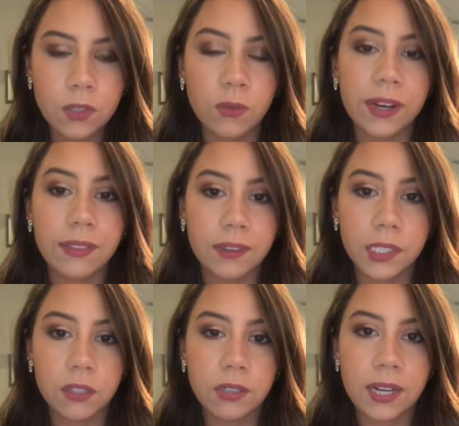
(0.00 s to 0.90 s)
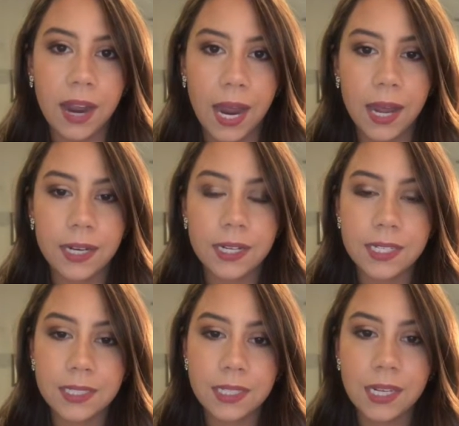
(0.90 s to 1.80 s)
great thing that you can add
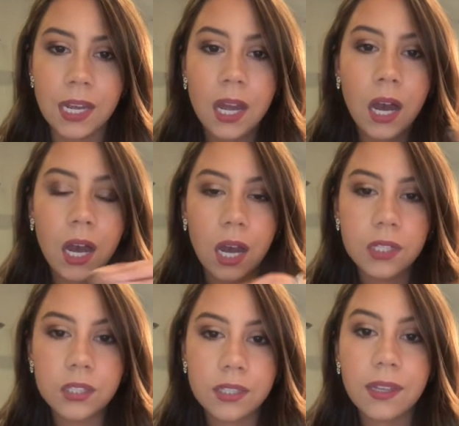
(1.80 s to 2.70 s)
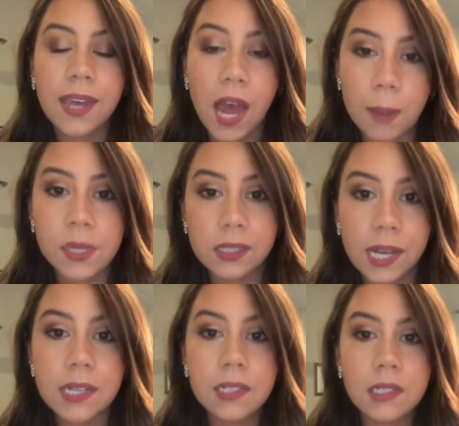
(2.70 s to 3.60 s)
is the under the cabinet
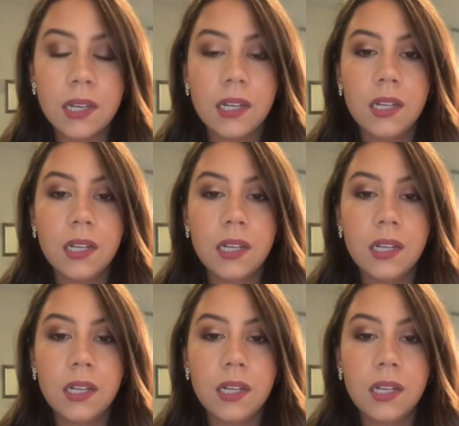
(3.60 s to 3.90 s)
lights.